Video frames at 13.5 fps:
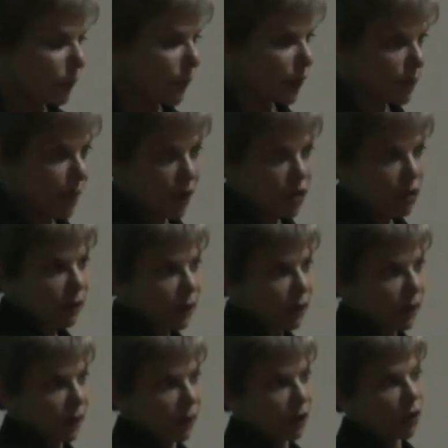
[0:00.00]
especially
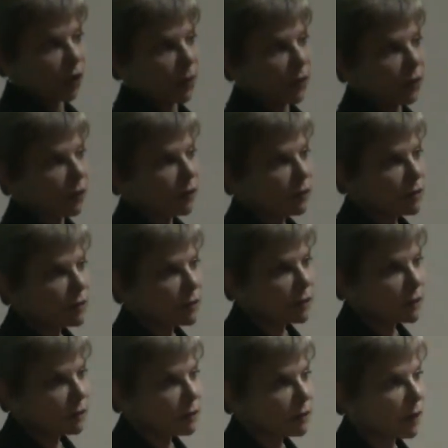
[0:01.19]
in human
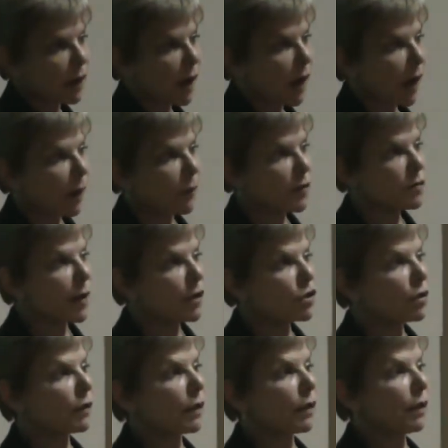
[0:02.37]
services,
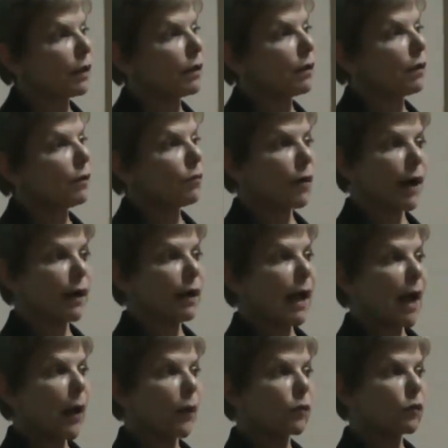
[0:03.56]
especially in, right
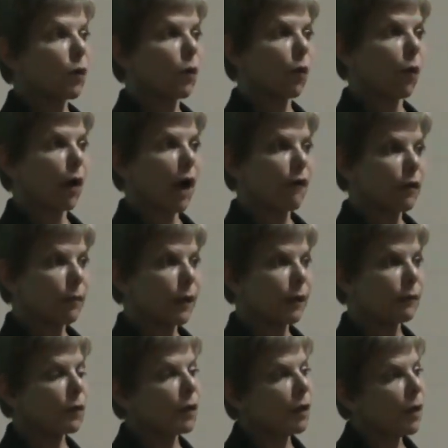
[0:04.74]
now, local
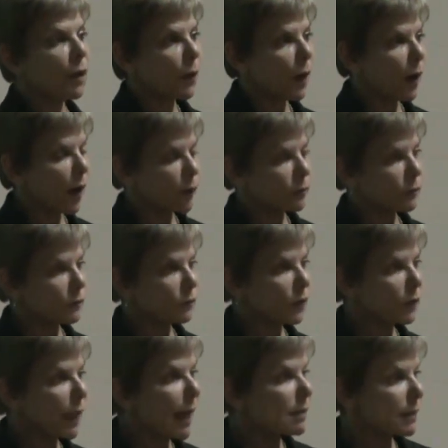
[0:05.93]
government. The
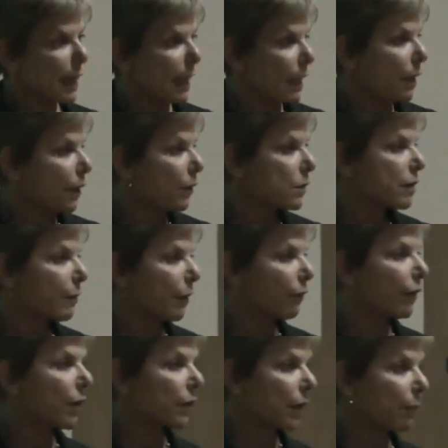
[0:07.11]
last 8 years have been
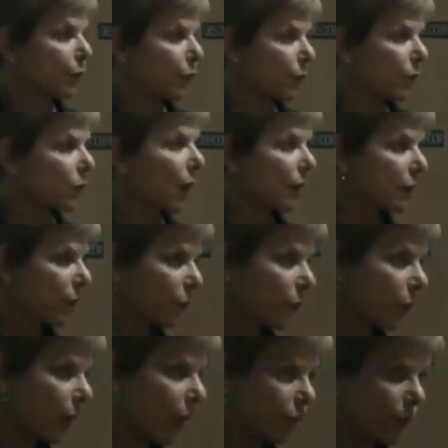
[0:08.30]
fairly brutal on
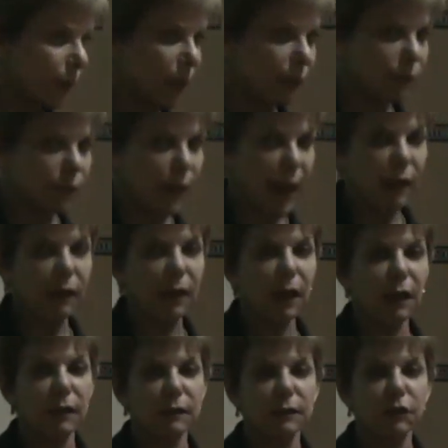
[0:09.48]
local government. That in
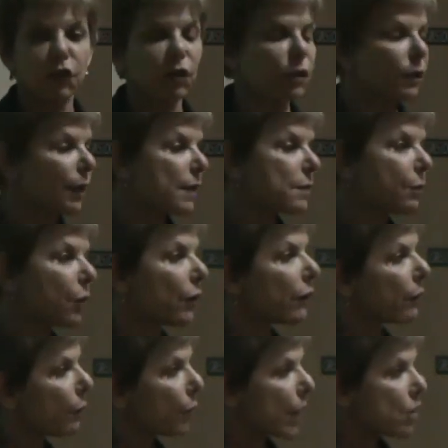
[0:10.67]
turn has put
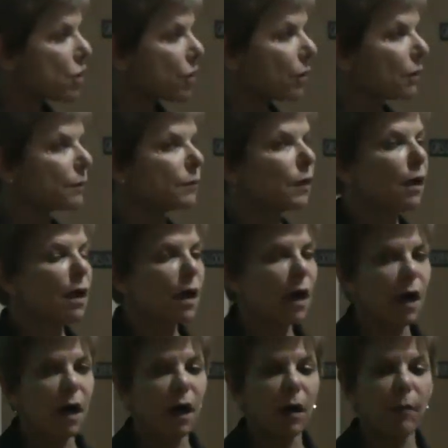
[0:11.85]
some pressure
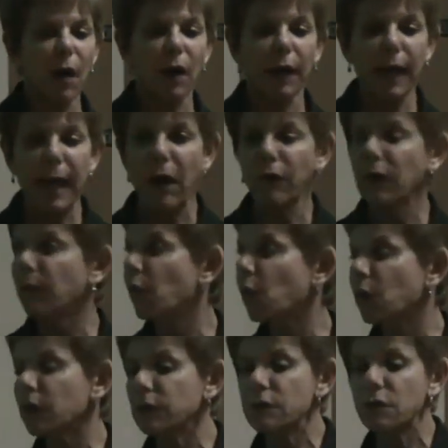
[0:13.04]
on county
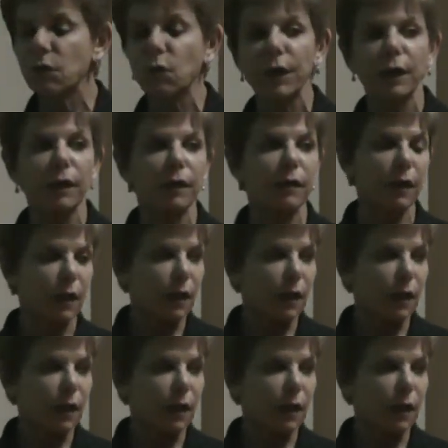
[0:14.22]
boards with